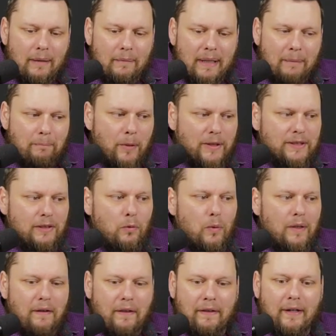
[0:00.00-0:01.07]
It puts the
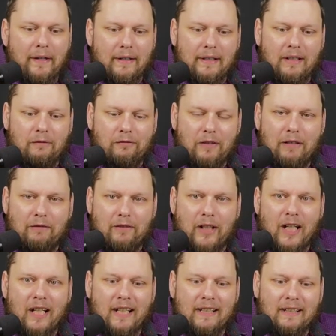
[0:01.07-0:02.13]
word the in front of
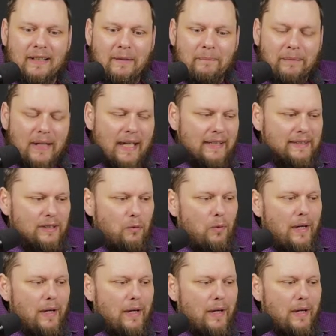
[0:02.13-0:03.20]
God. And so
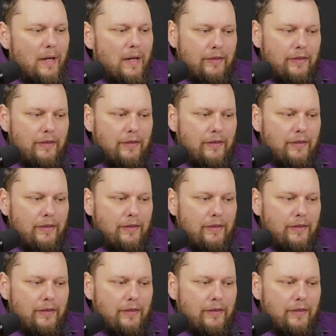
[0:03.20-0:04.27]
what the in front
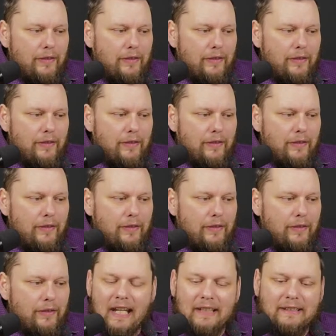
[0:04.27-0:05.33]
of God does
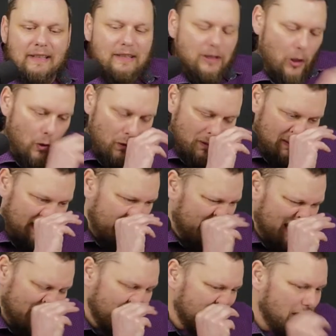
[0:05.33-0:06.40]
is it
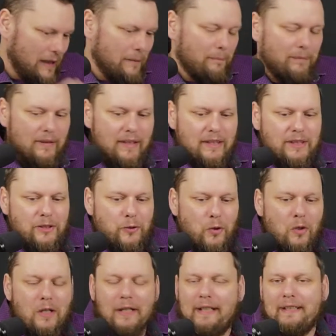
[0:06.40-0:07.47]
totally
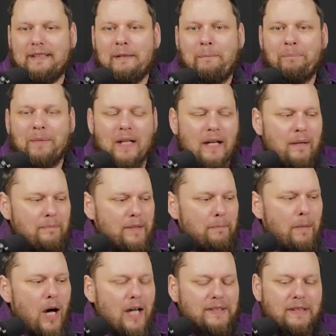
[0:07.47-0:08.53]
destroys the
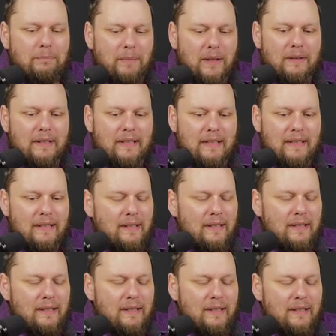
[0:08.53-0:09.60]
possibility
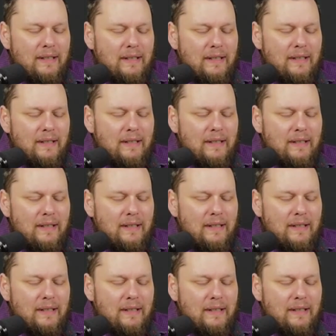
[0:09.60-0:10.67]
for
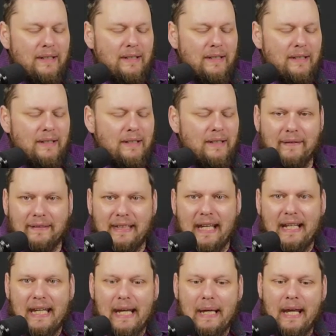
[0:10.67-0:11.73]
translating it the way that the
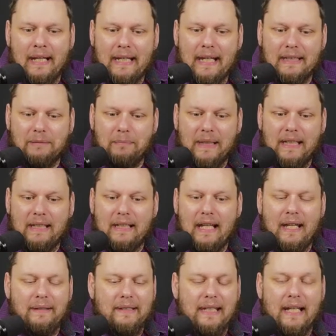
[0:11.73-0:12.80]
NASB
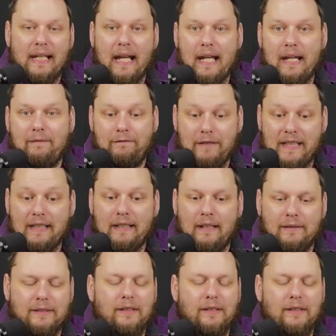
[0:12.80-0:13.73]
and the NAV,